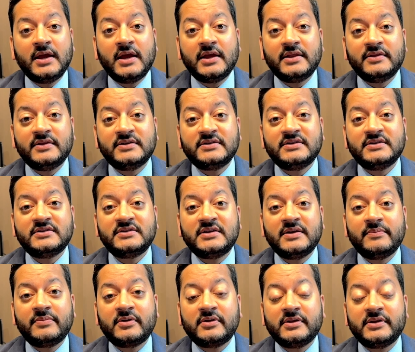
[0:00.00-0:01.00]
and this is
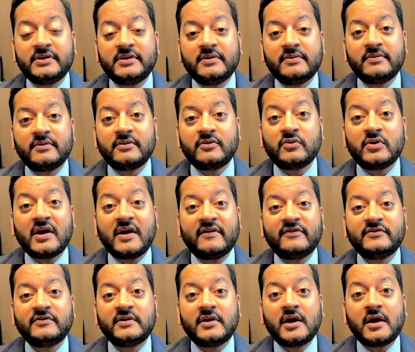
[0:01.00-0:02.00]
typically the
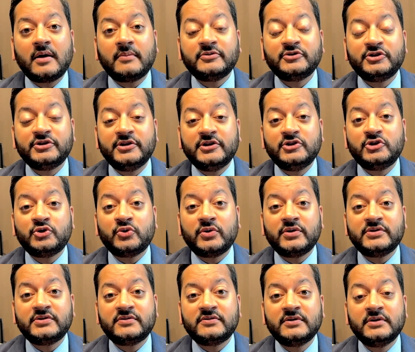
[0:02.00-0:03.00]
graft option and
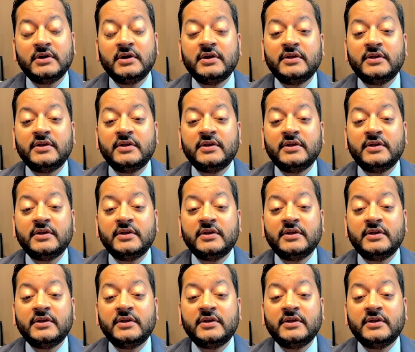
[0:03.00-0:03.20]
choice